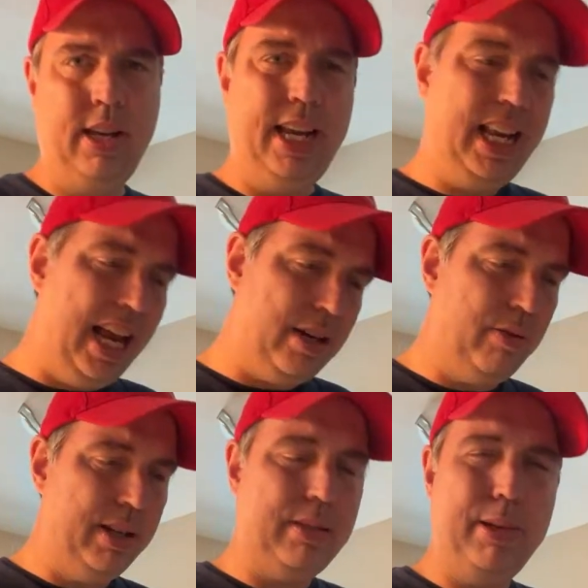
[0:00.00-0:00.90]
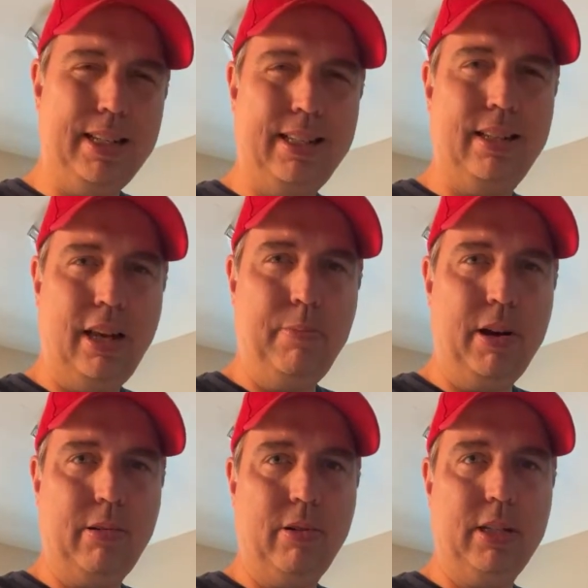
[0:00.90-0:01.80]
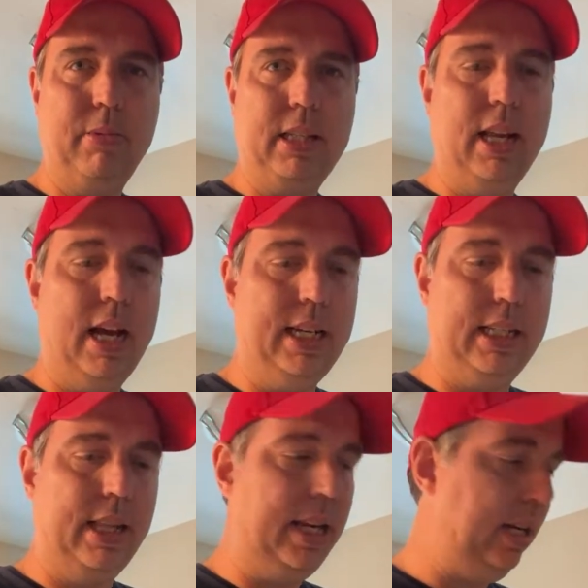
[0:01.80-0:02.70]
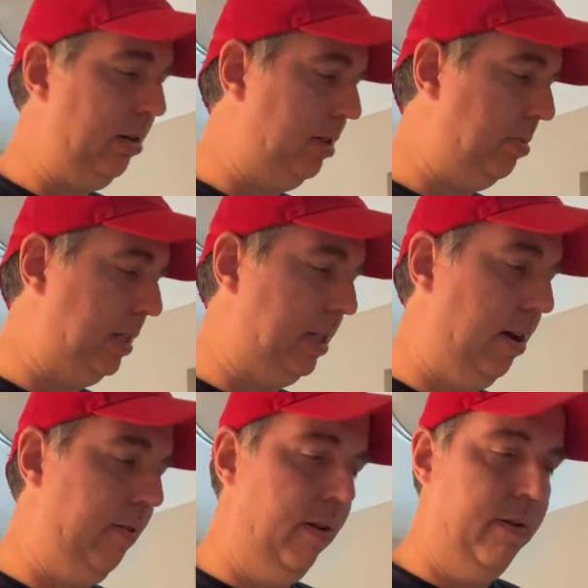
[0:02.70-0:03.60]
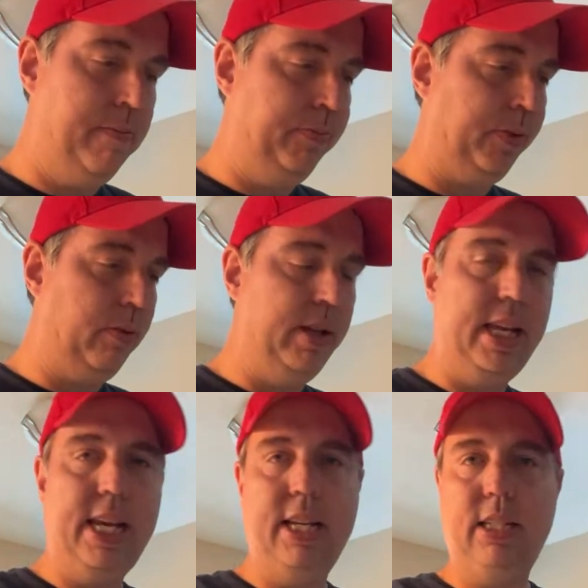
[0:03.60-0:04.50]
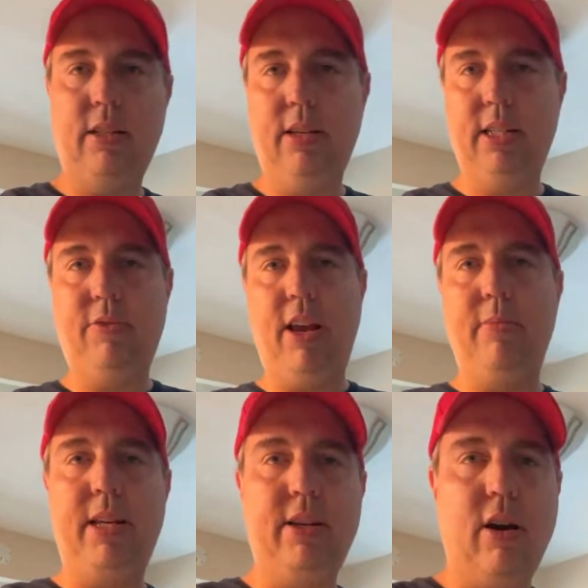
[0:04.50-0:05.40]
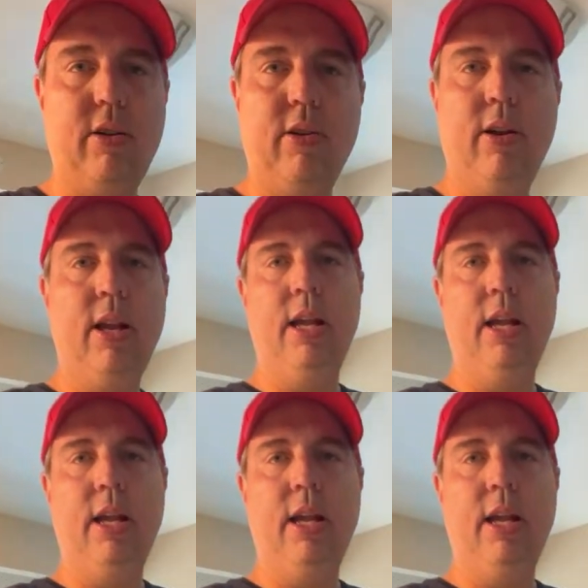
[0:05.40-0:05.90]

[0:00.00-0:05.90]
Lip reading: He liked Christmas. He put up Christmas lights and they did Christmas stuff with he and his family, daughter,